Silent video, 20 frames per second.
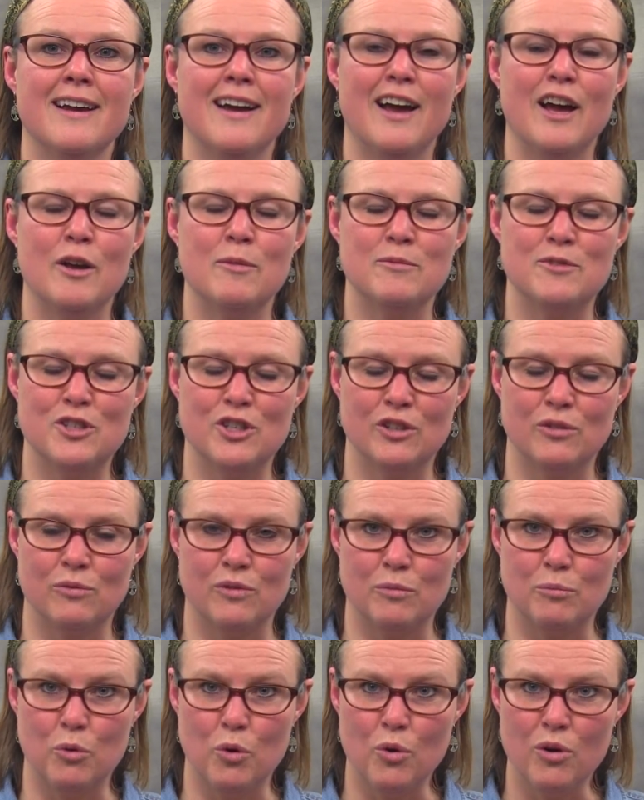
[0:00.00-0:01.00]
Um, children
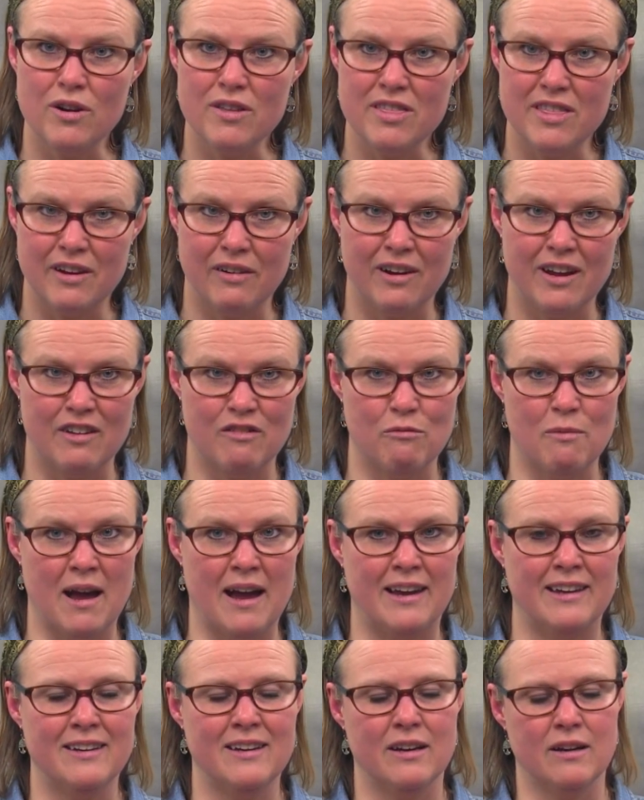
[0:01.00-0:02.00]
with poor theory of
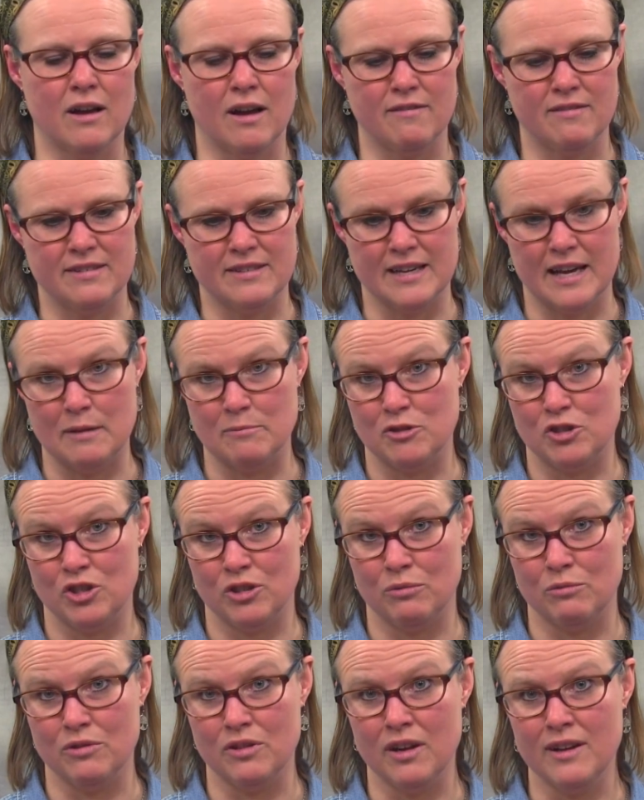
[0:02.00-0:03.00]
mind, and oftentimes
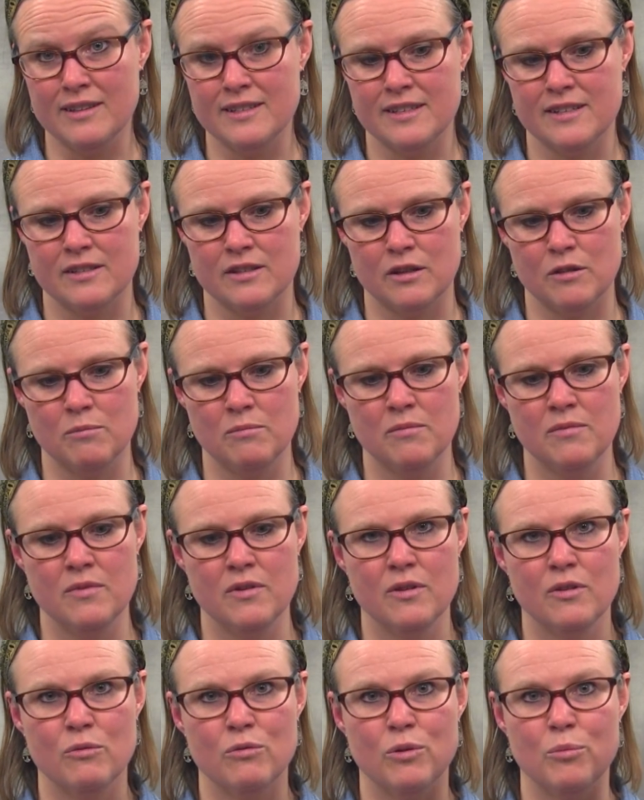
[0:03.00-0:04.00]
children with autism,
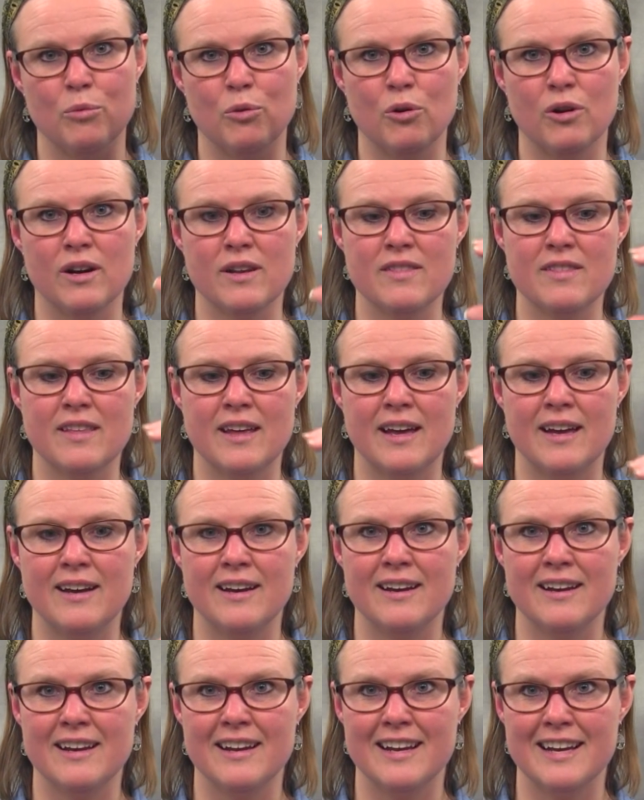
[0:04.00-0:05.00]
report that
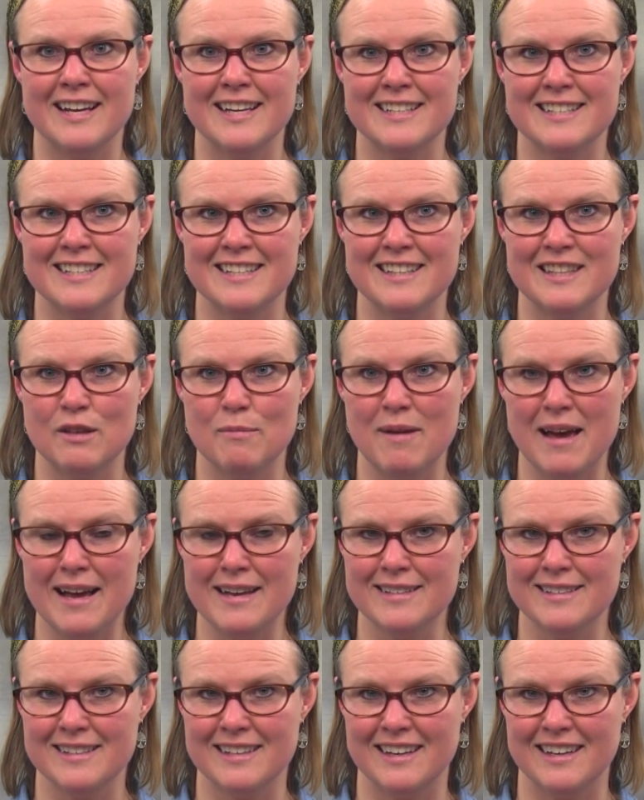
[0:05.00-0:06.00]
it's in the
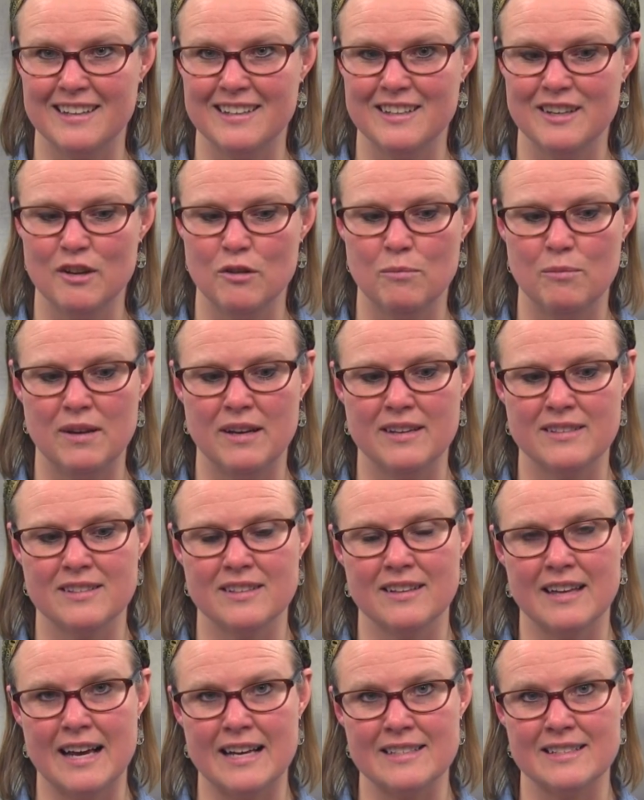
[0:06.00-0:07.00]
basket because
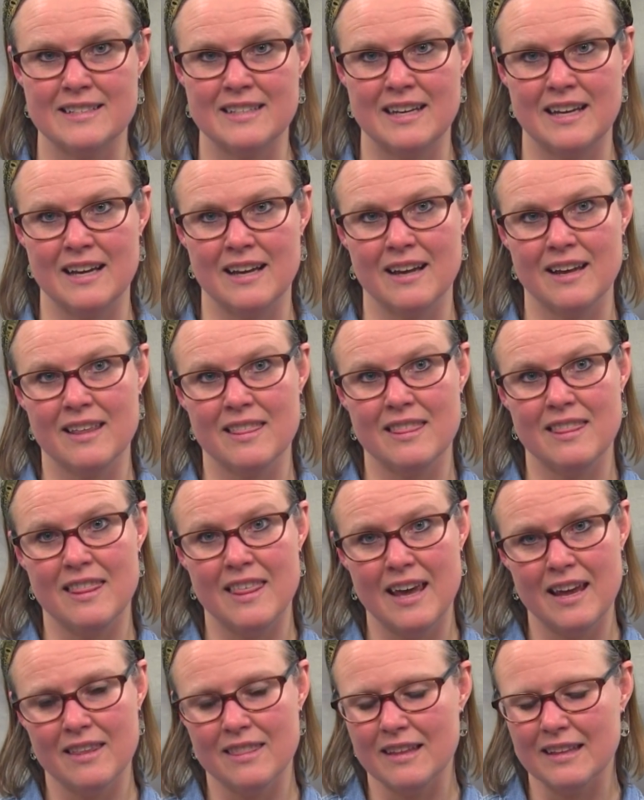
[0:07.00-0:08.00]
the last thing
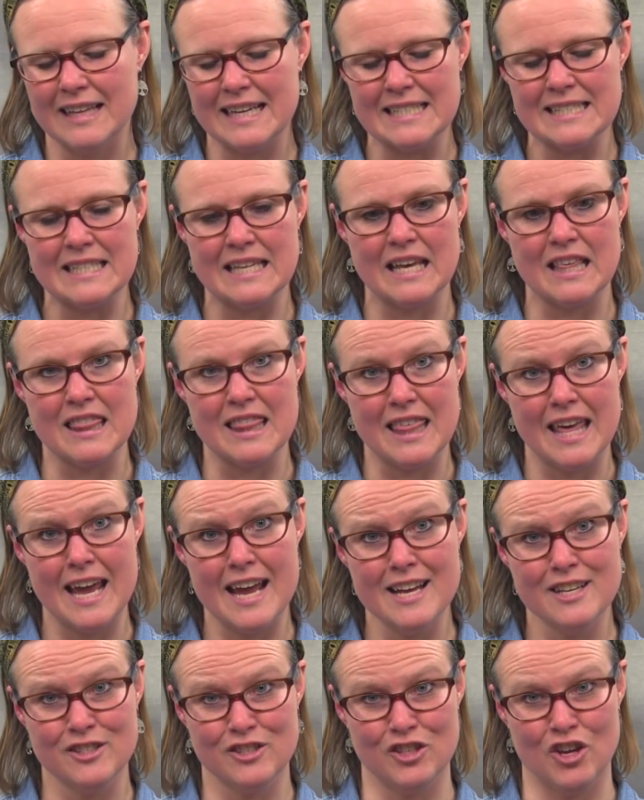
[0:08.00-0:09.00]
they, the last thing
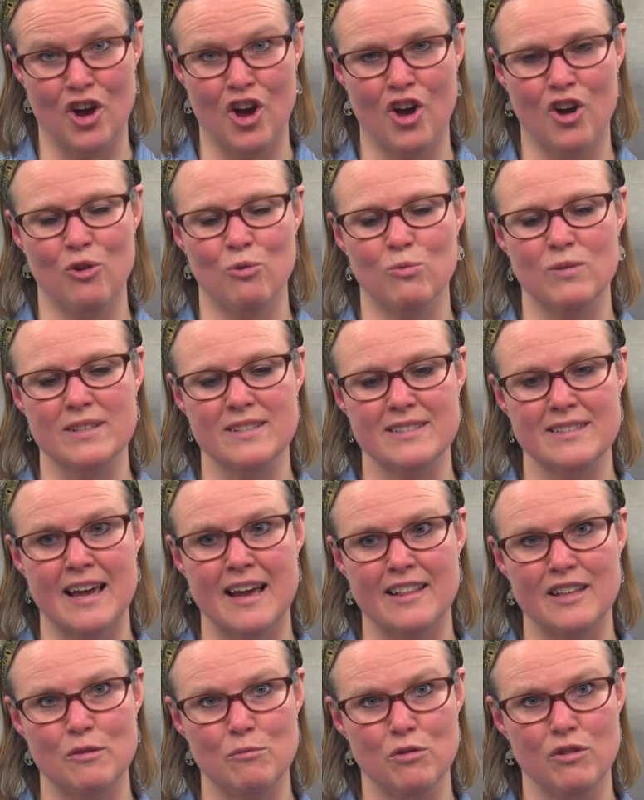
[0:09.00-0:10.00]
they saw was
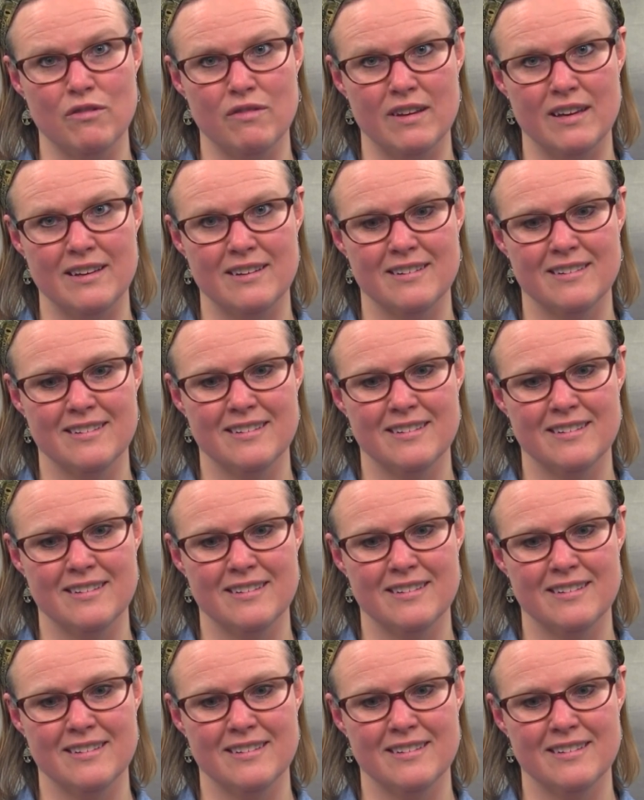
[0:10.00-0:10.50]
Sally move it.